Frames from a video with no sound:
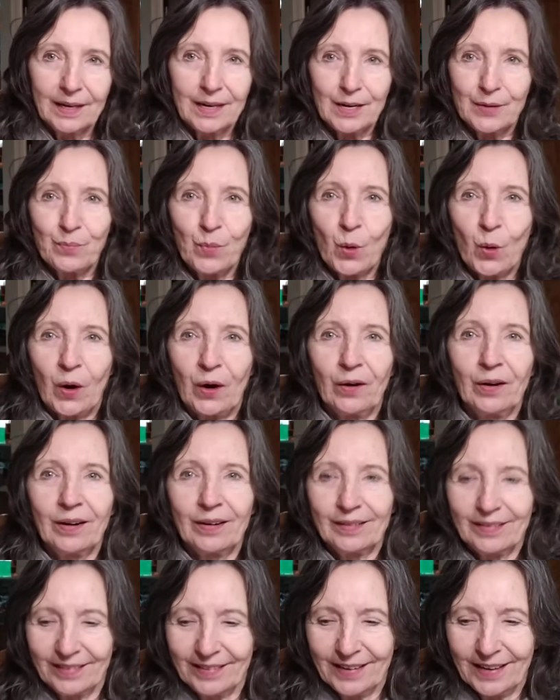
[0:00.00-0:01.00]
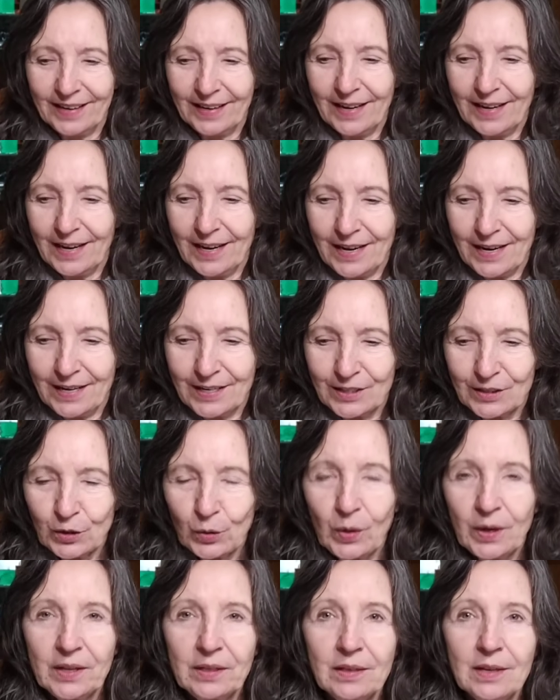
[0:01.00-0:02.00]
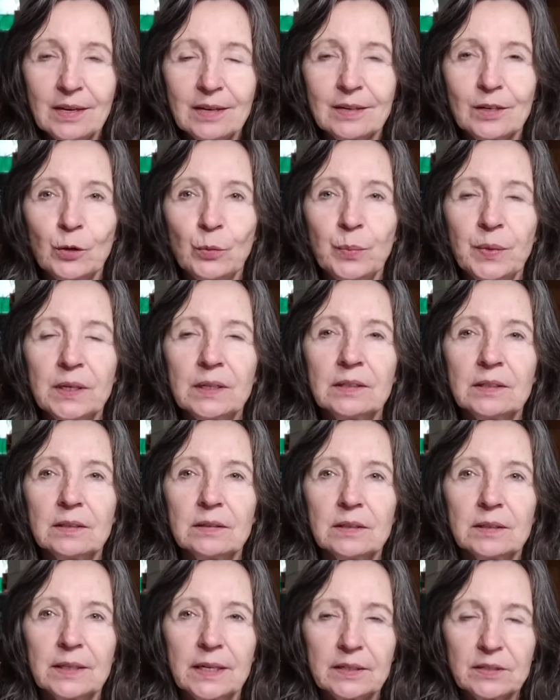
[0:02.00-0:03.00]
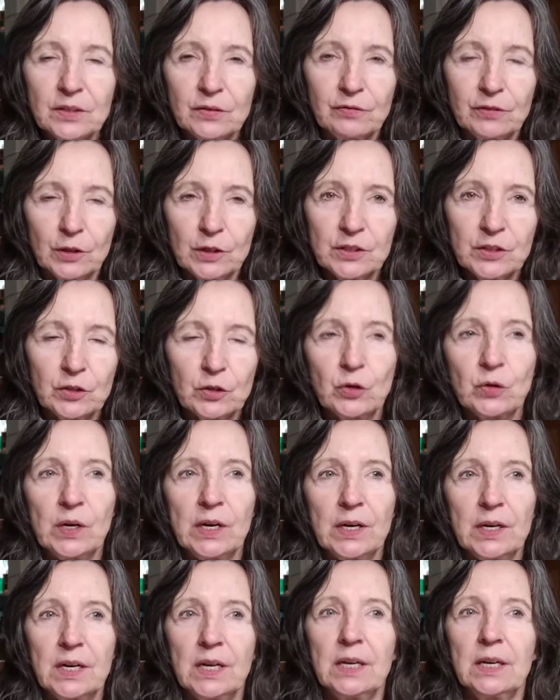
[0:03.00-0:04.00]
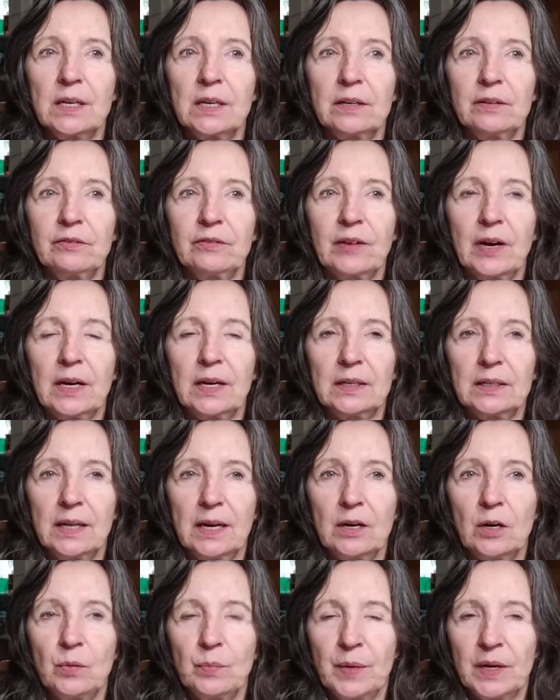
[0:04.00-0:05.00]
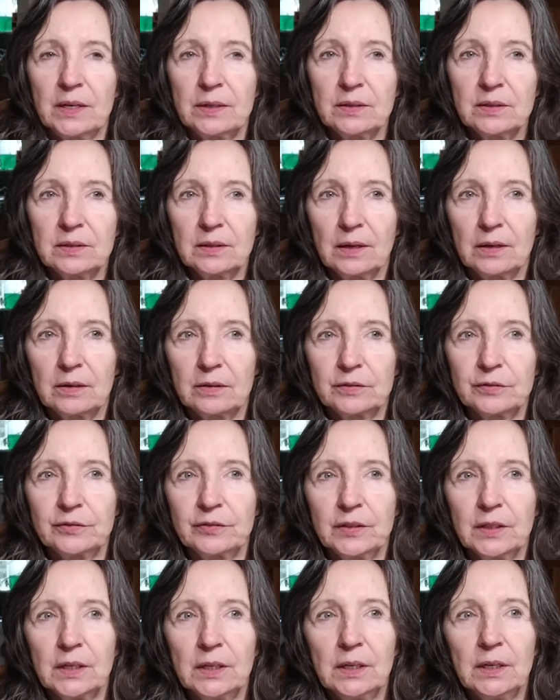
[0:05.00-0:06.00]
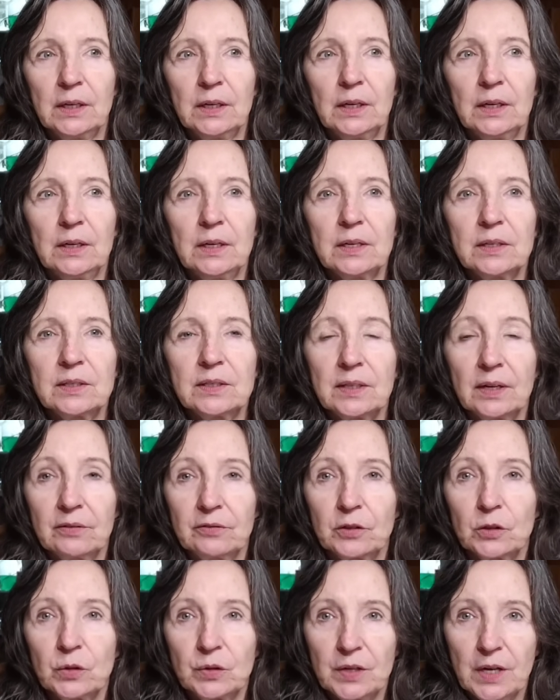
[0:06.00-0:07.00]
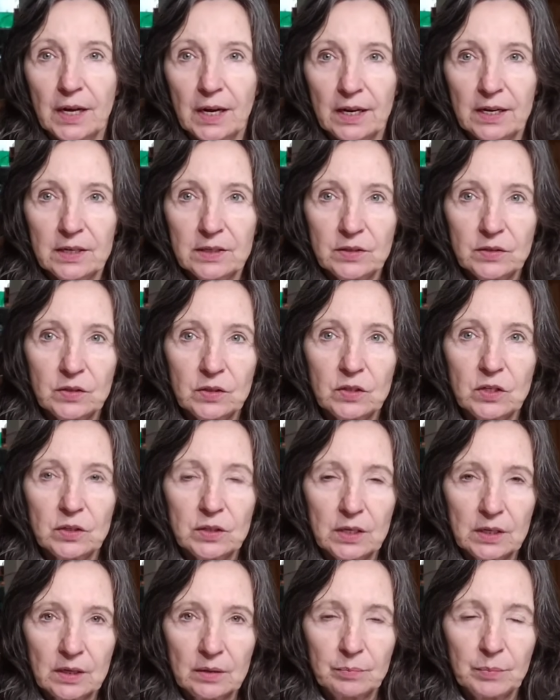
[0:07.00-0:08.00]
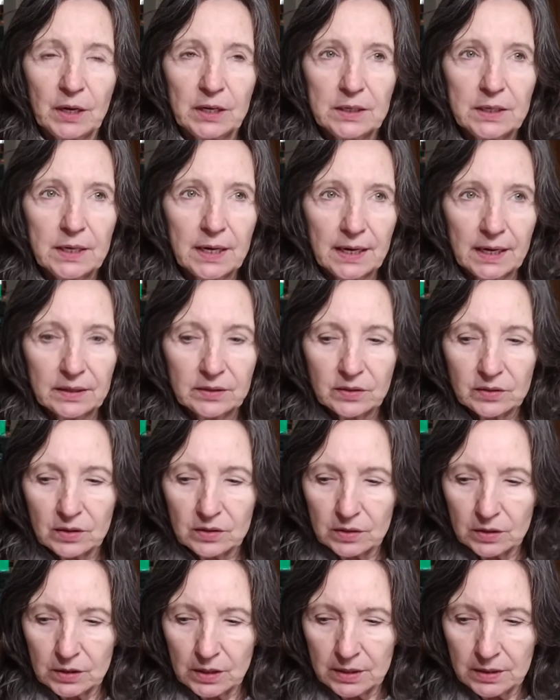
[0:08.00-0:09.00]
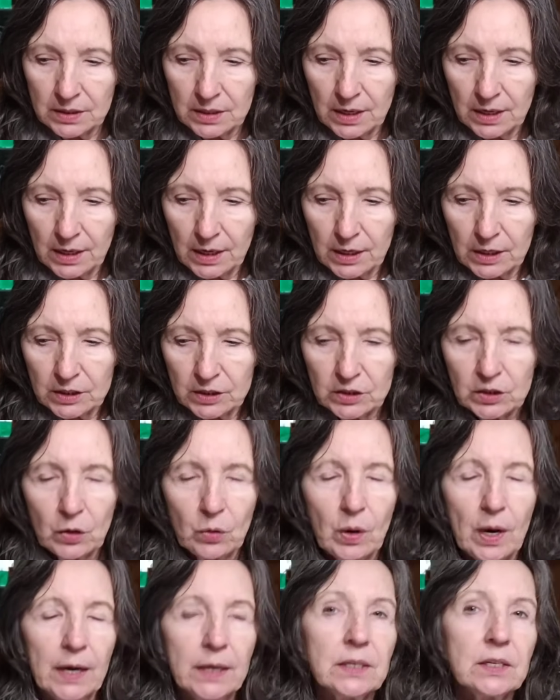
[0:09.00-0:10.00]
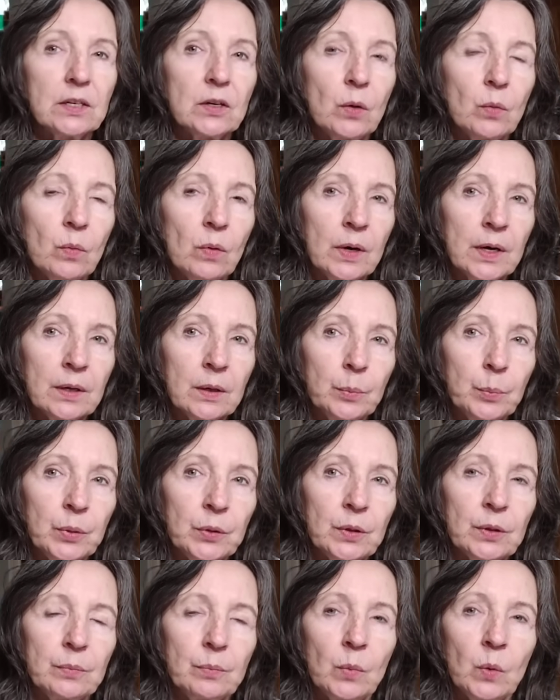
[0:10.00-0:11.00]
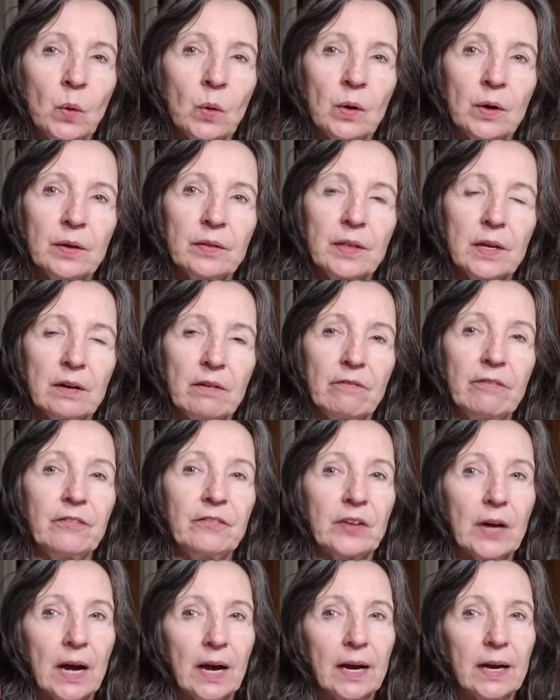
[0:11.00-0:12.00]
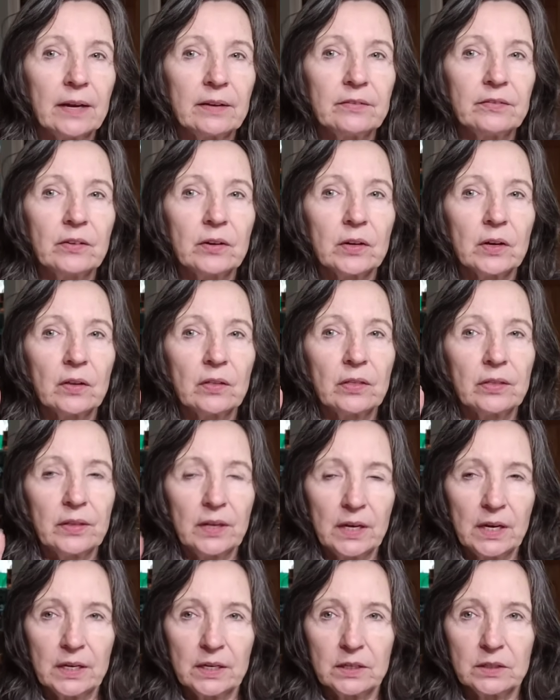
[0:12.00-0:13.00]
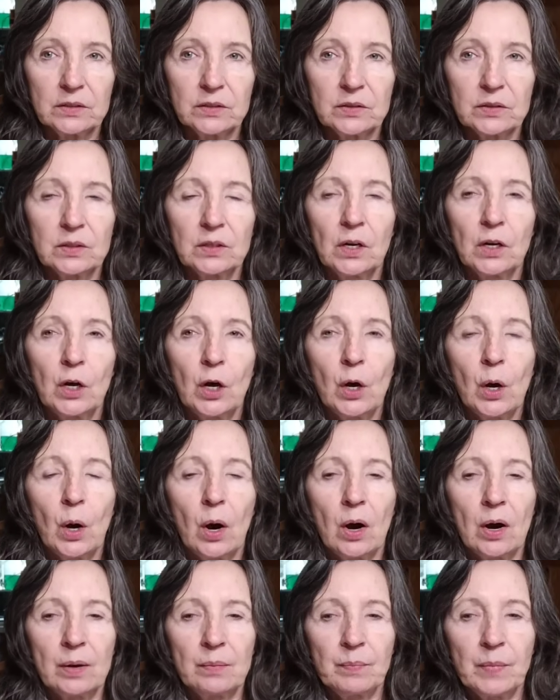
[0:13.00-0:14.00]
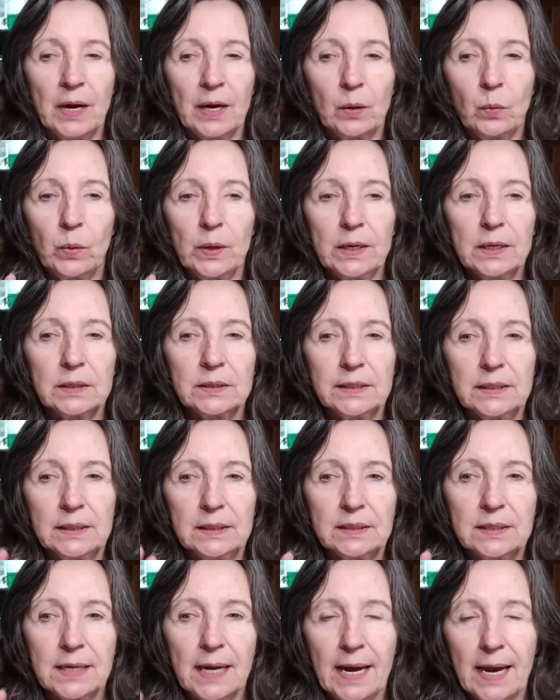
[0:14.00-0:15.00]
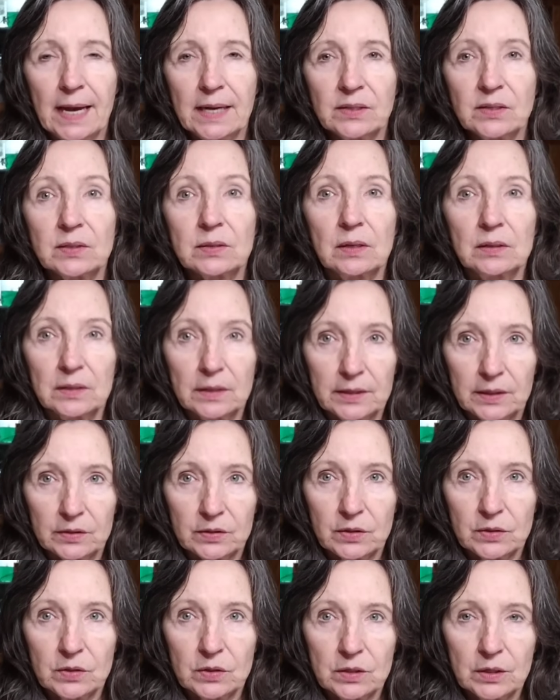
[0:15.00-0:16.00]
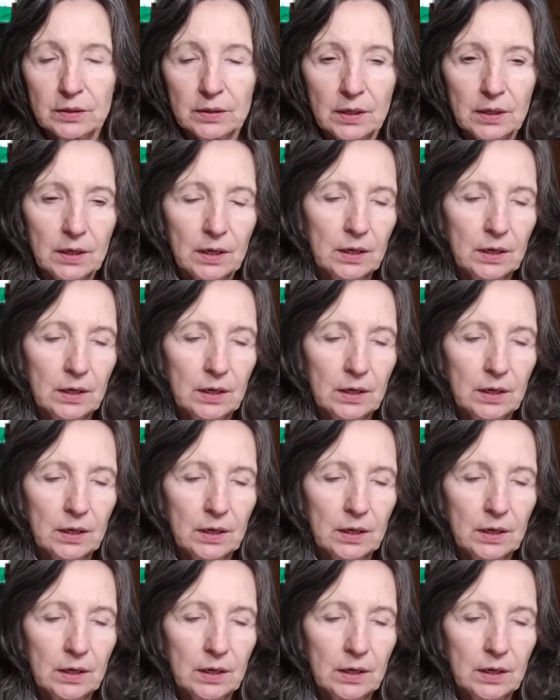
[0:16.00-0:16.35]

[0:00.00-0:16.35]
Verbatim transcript: anymore. So I think it'll be a little less frustrating if I allow myself several days to get my tasks done. So I don't want to put more than five things on my weekly task list.